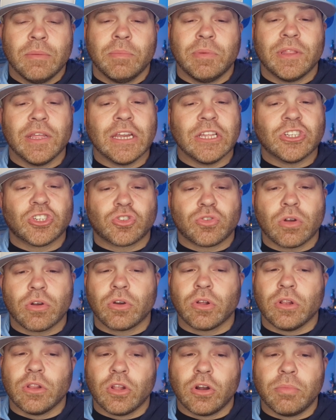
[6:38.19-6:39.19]
but then he
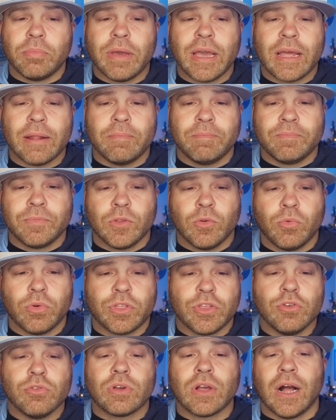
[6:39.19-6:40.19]
struggled a little bit
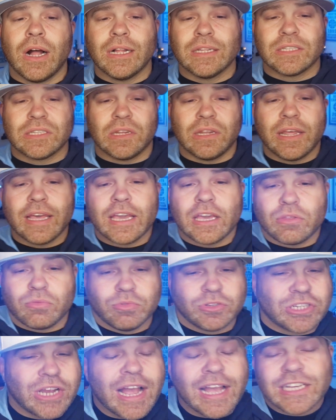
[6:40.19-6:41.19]
with UConn's length,
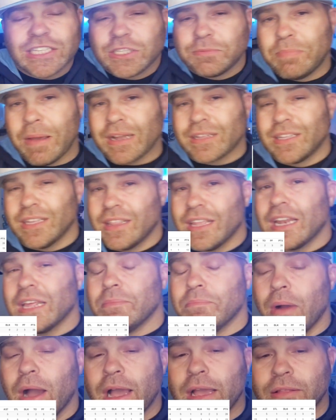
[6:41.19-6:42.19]
which I expected that he
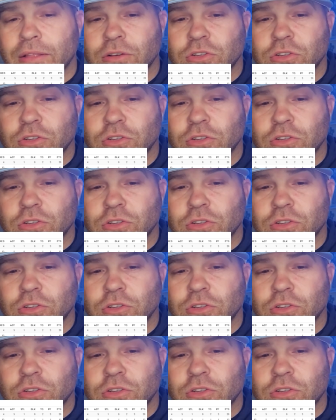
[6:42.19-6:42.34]
might.